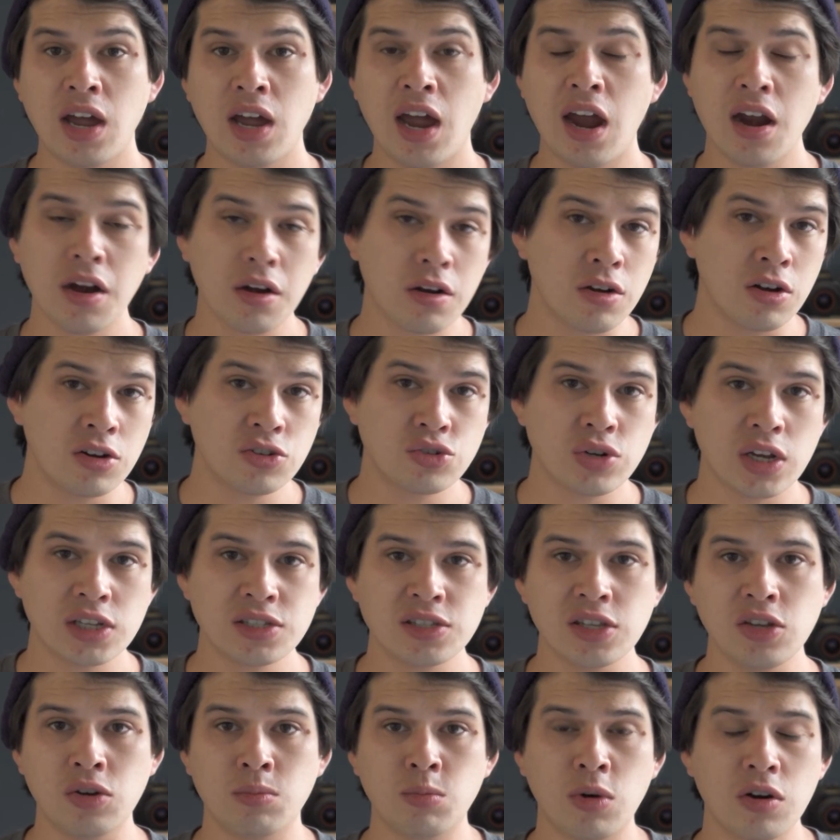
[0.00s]
higher
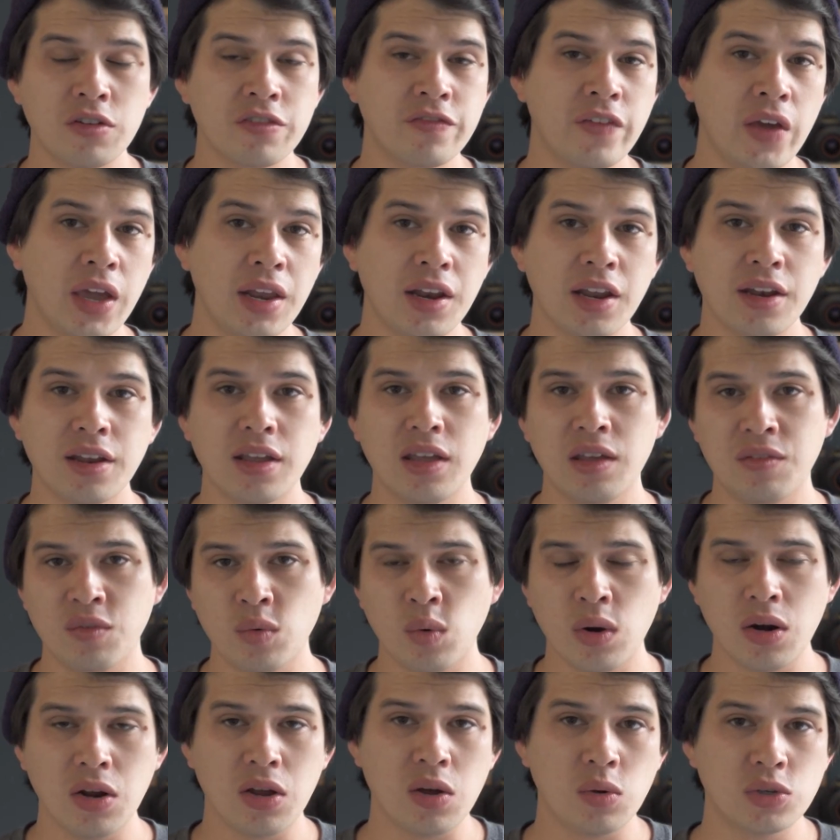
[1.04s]
contrasty or more faded. If you
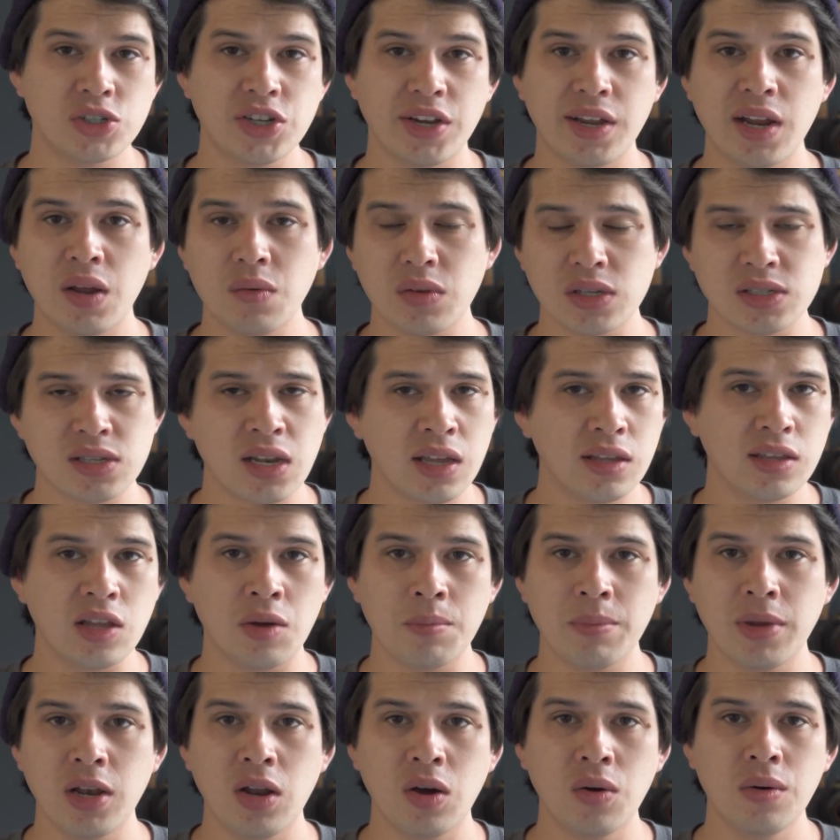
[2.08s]
wanna go check it out, it's linked
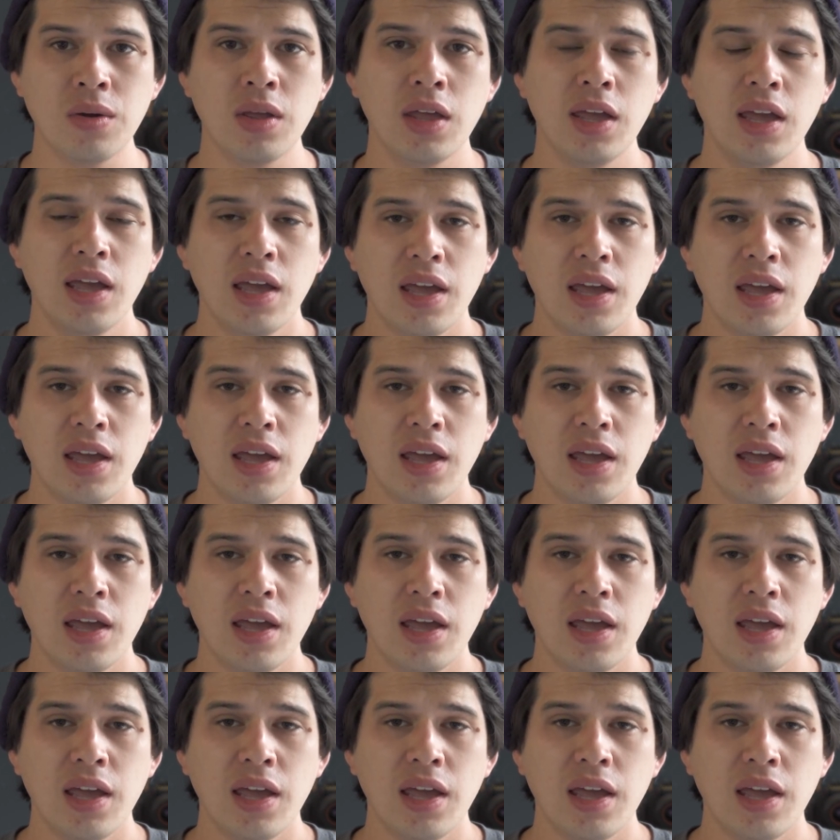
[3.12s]
down below.